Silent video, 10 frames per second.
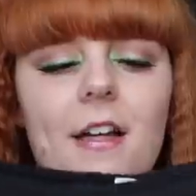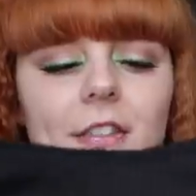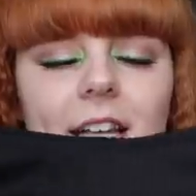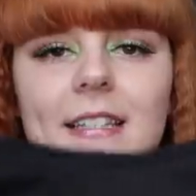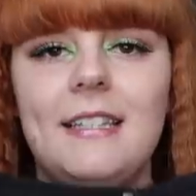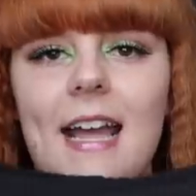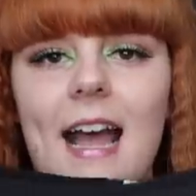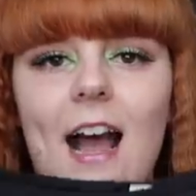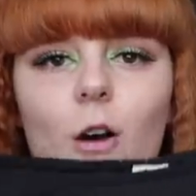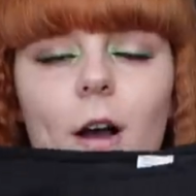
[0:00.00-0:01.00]
they sit
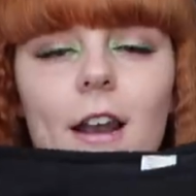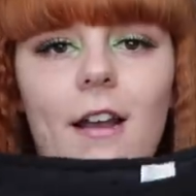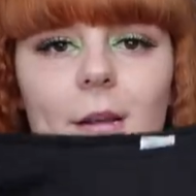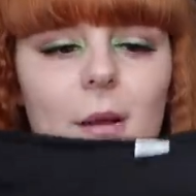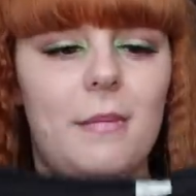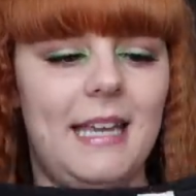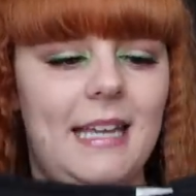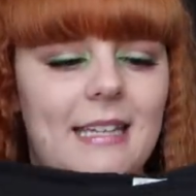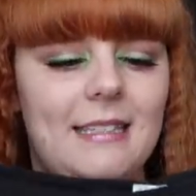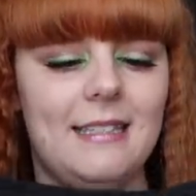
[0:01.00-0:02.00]
how I like my
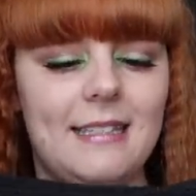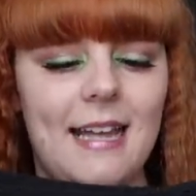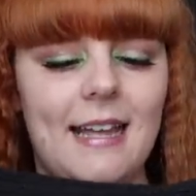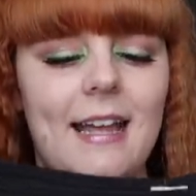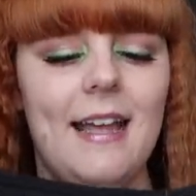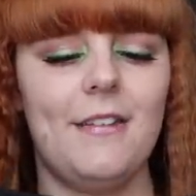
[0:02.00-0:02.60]
bikinis to sit.